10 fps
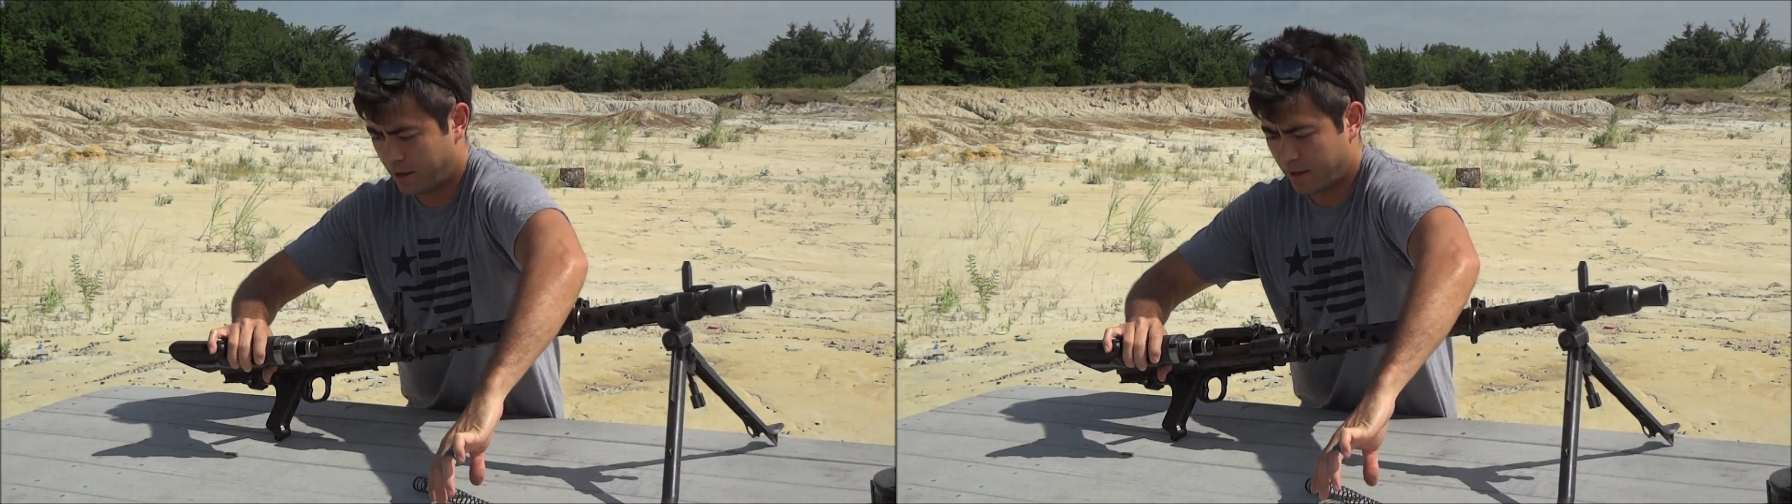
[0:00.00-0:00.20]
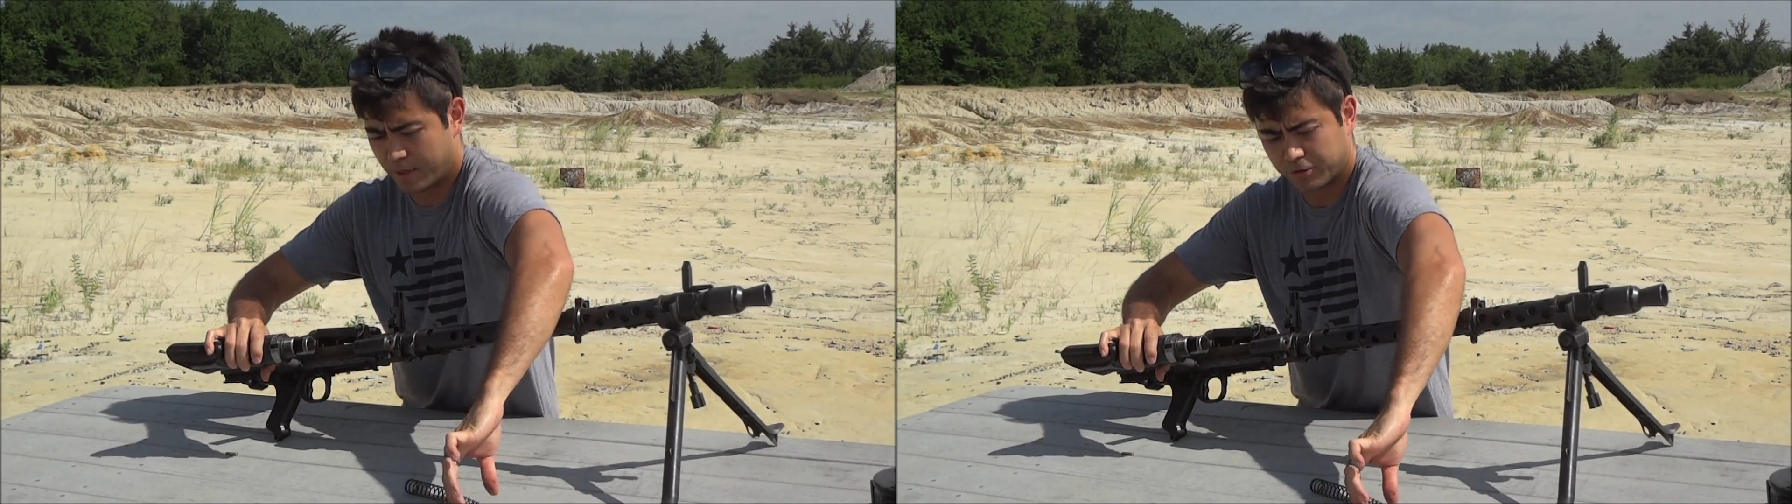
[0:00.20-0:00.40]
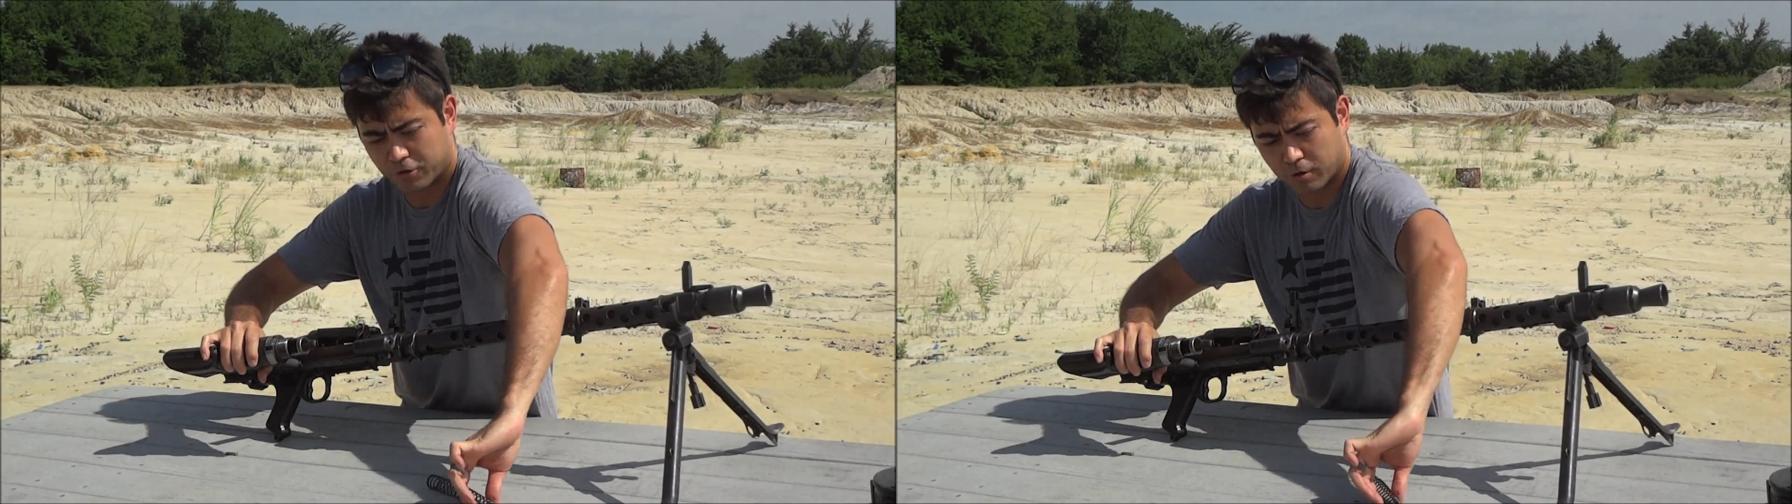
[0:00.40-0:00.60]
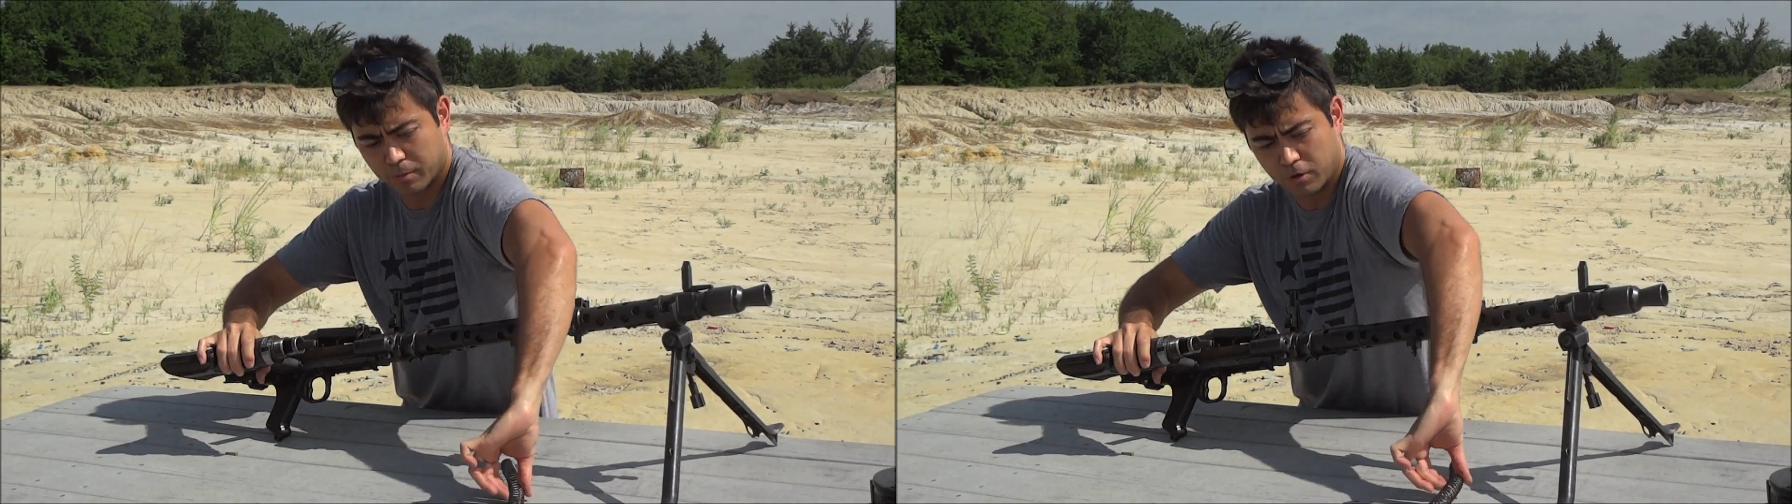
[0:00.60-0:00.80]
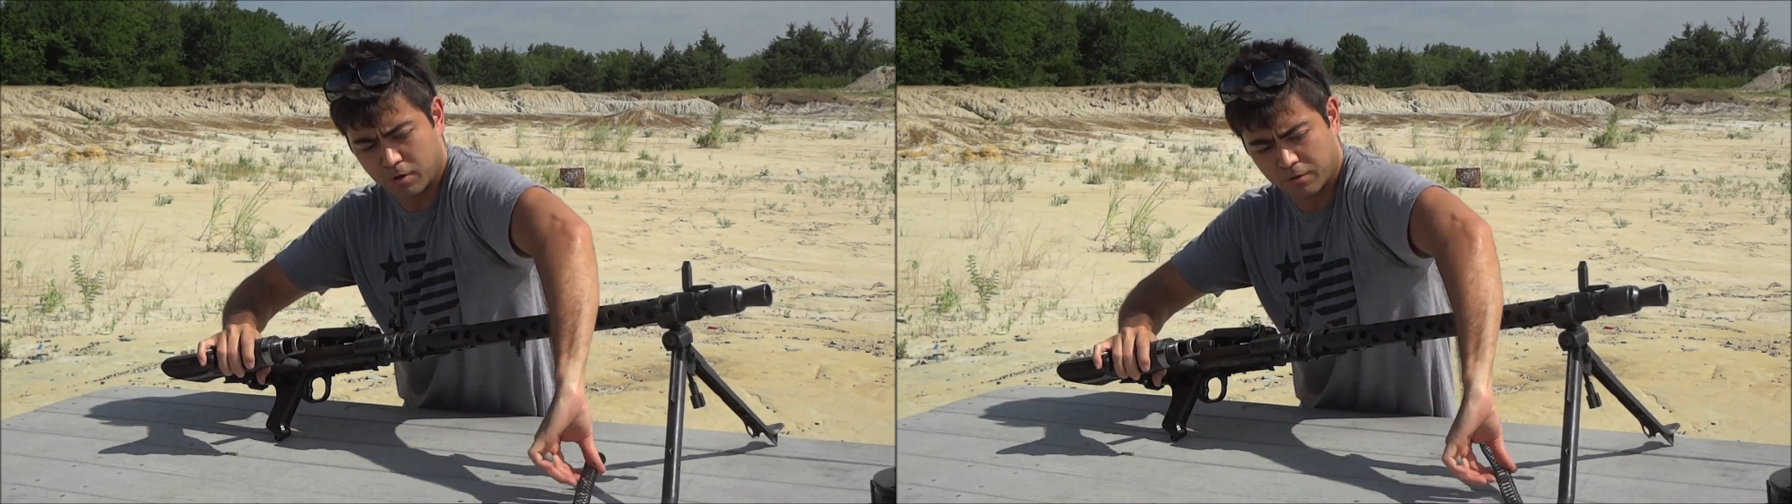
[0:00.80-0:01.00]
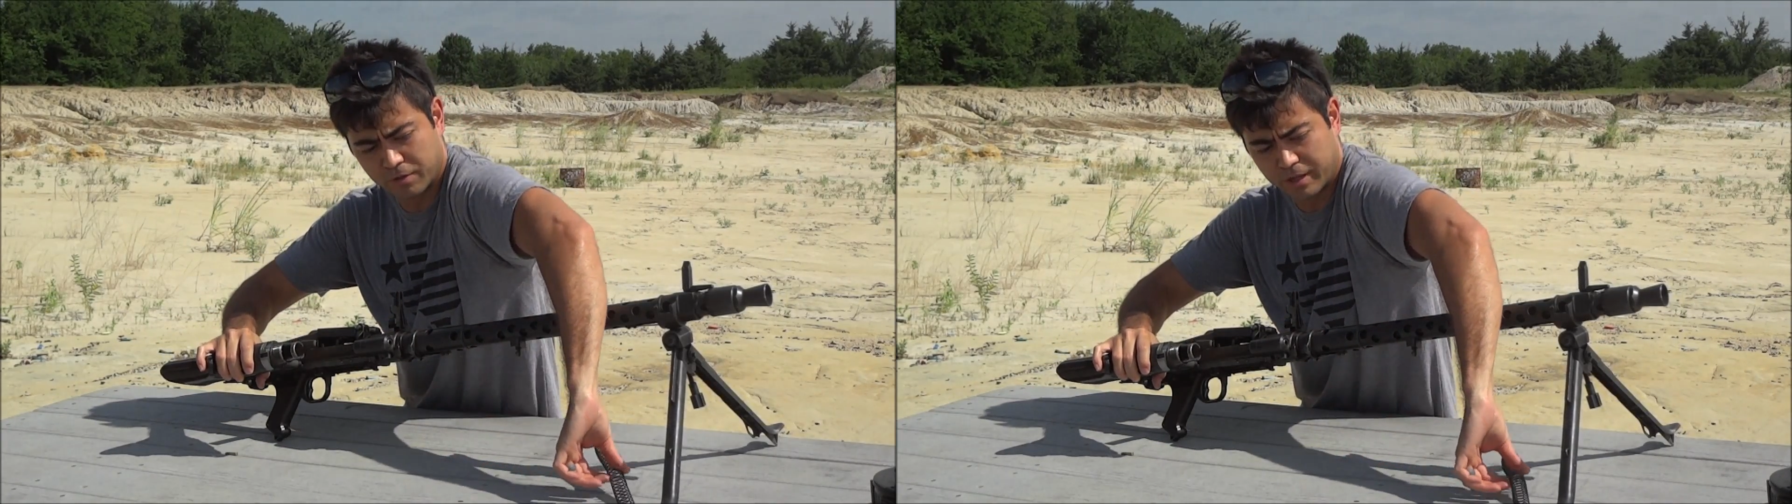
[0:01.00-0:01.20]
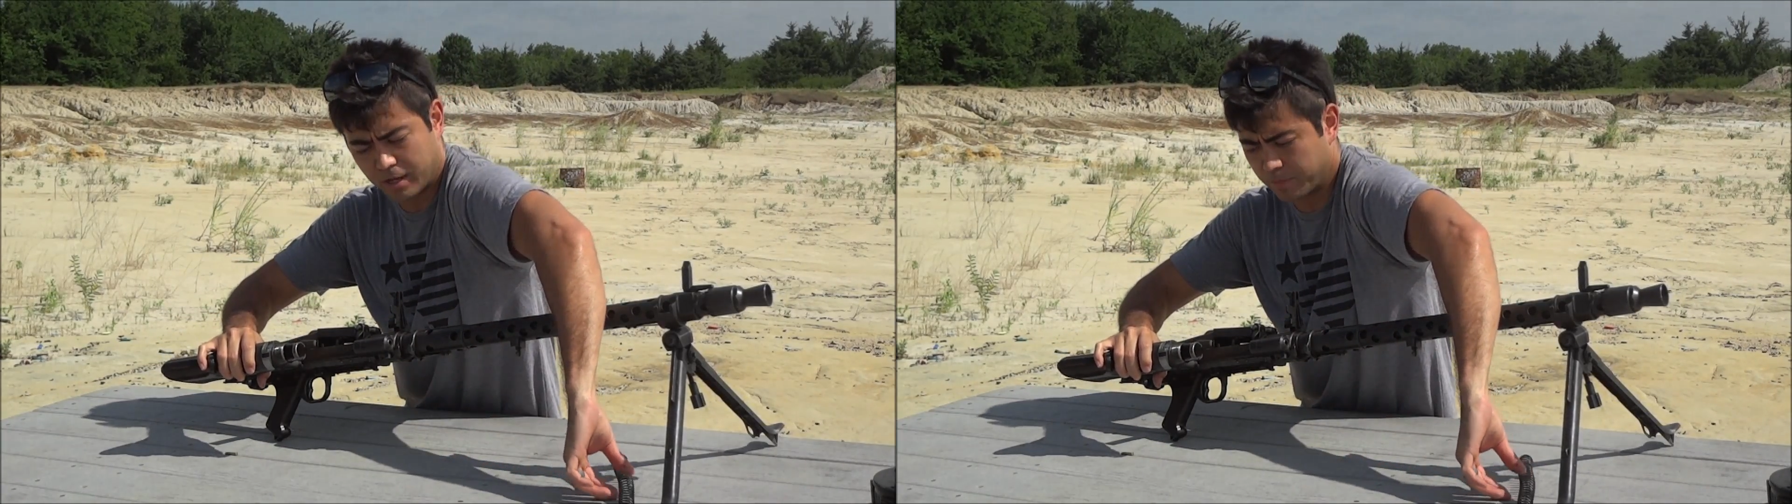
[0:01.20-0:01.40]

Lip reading: And then to remove the